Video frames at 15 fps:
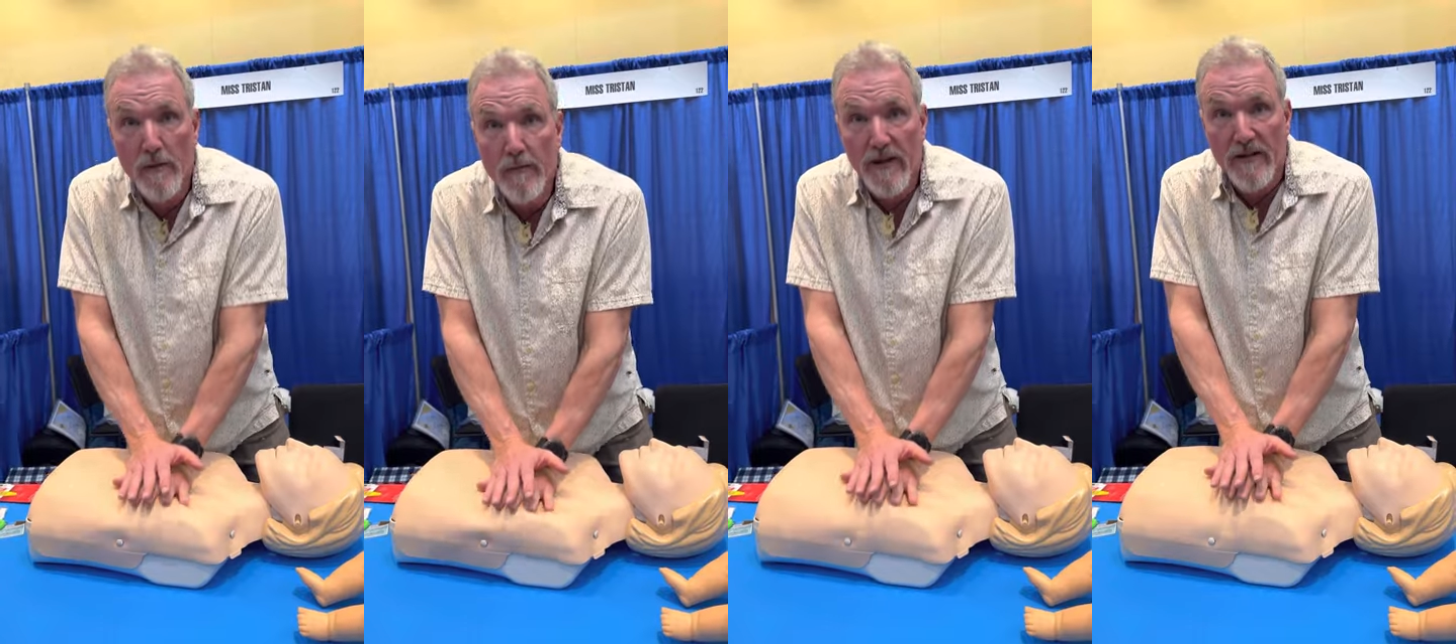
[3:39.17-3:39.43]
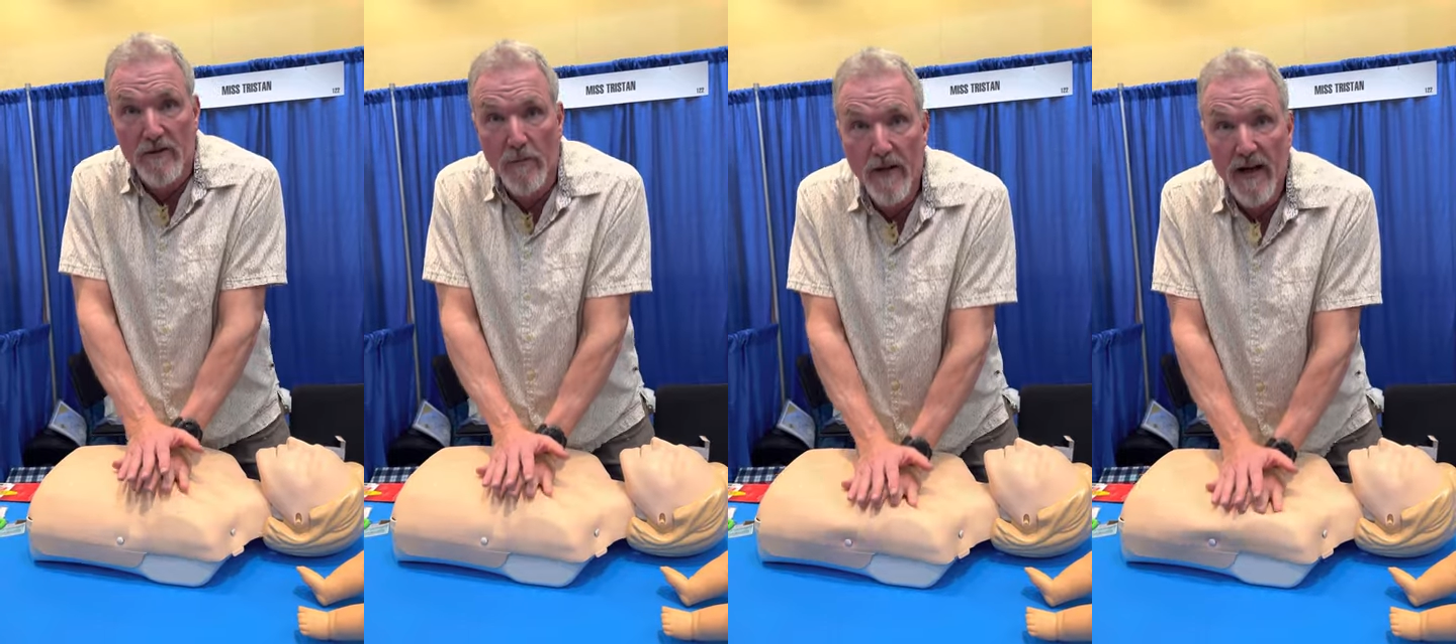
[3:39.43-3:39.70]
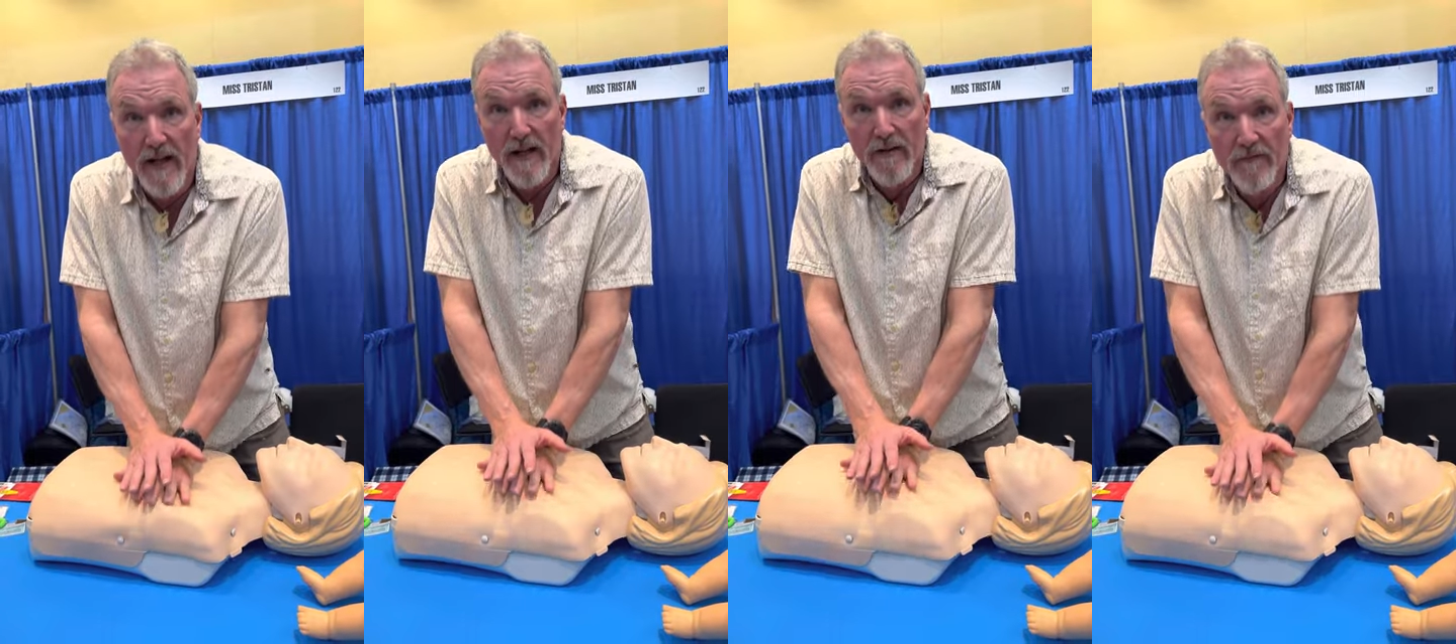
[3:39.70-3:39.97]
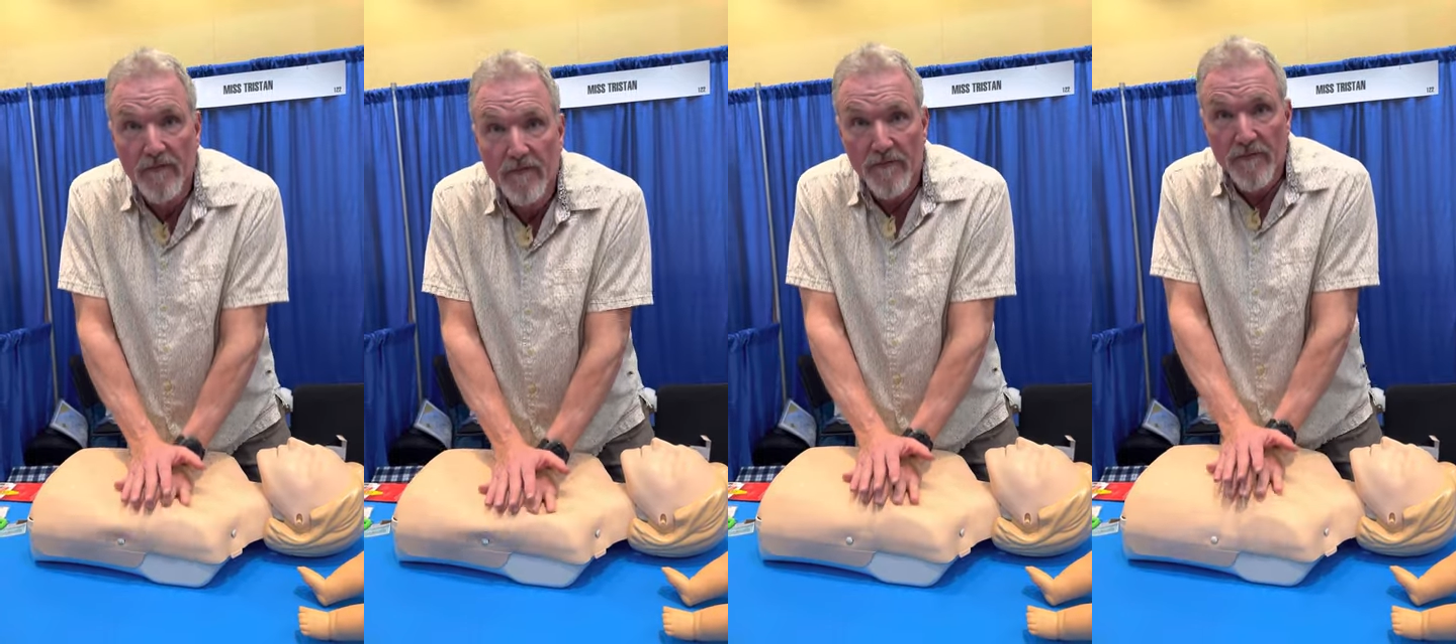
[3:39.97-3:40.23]
beats a minute.
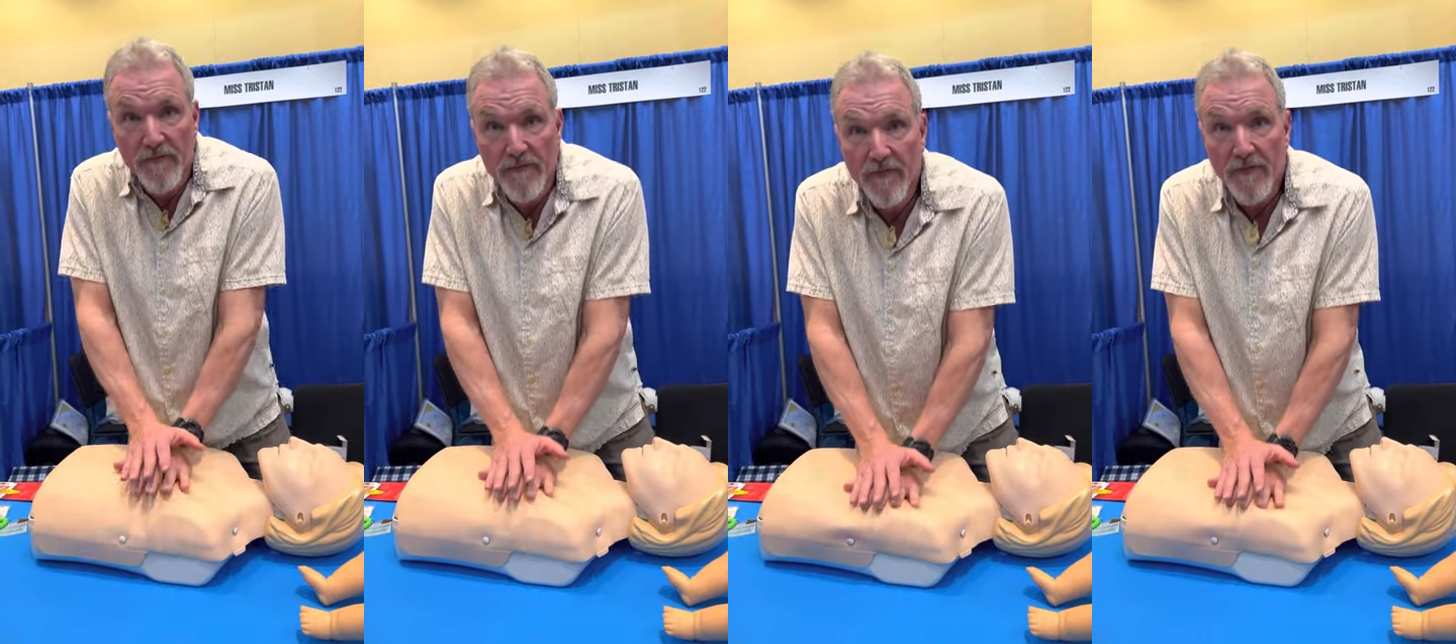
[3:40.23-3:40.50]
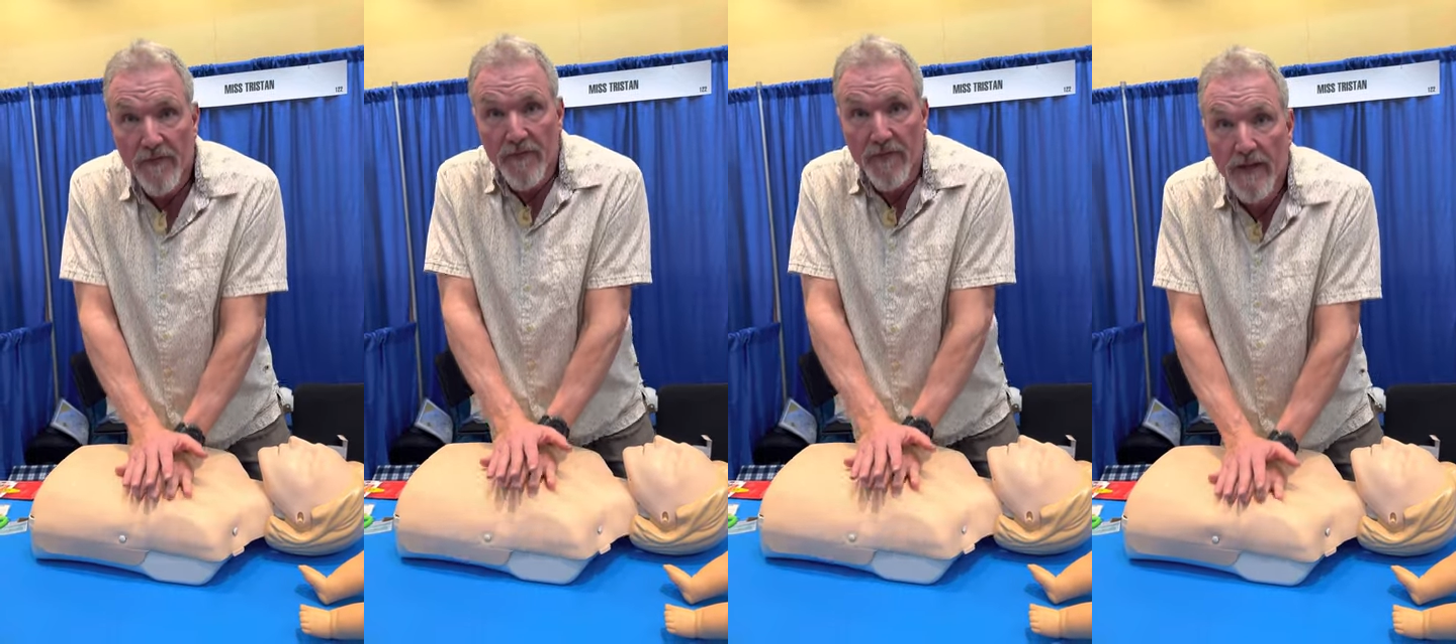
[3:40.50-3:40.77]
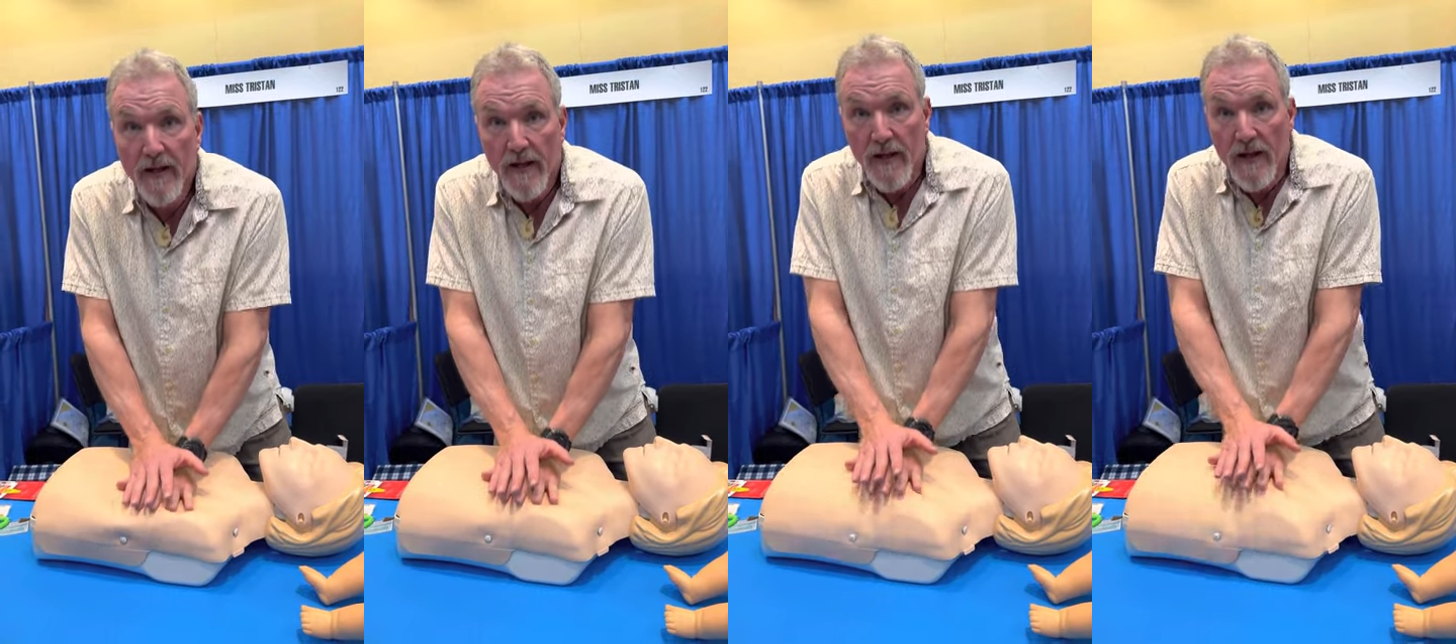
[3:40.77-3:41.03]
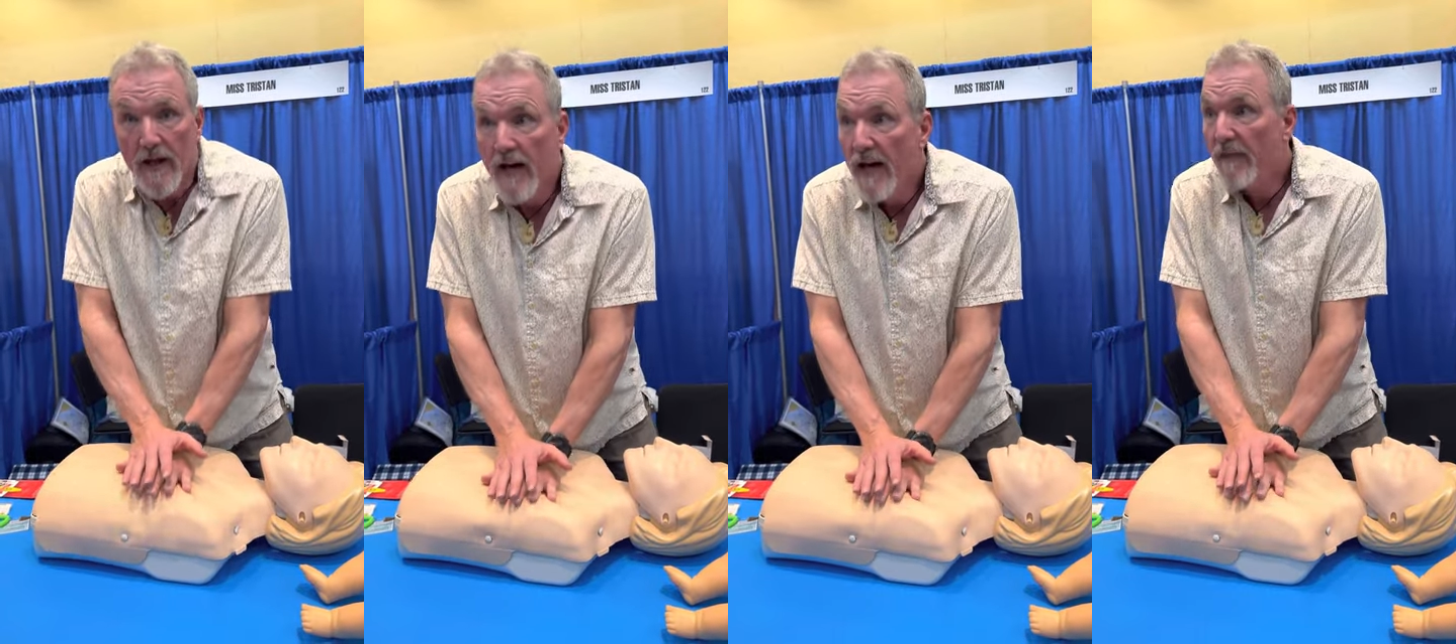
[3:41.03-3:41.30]

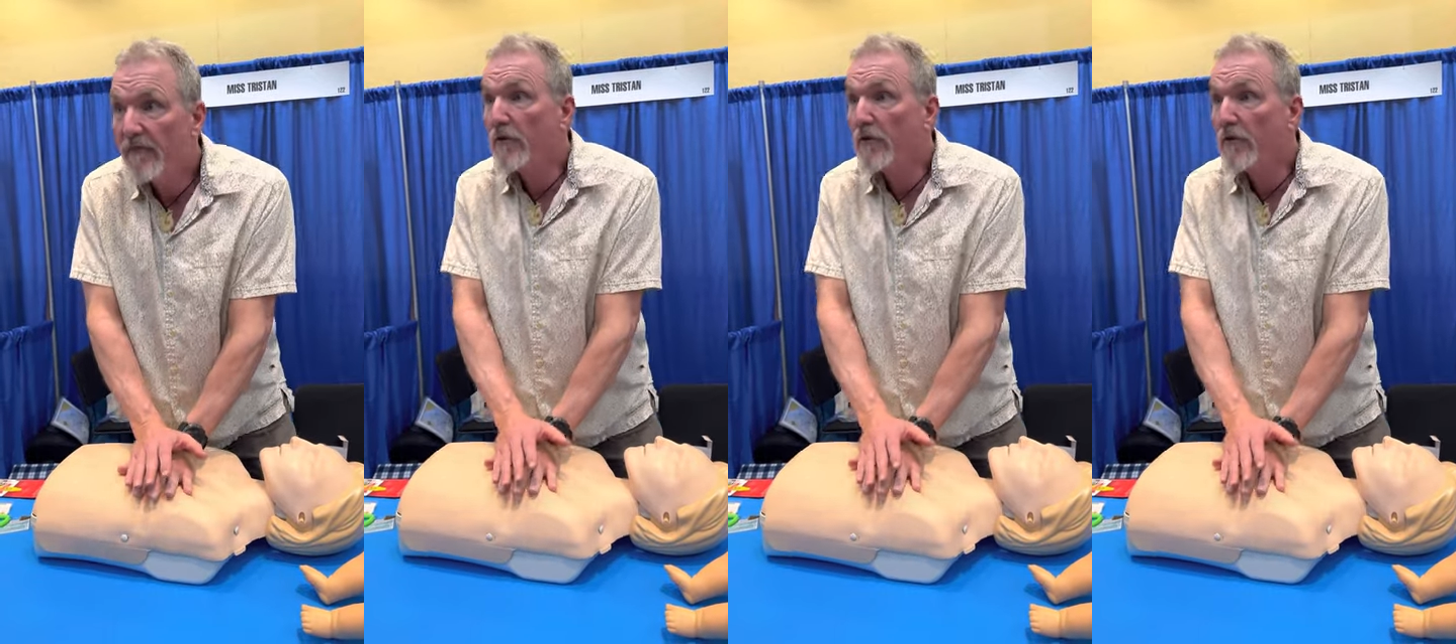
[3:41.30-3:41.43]
If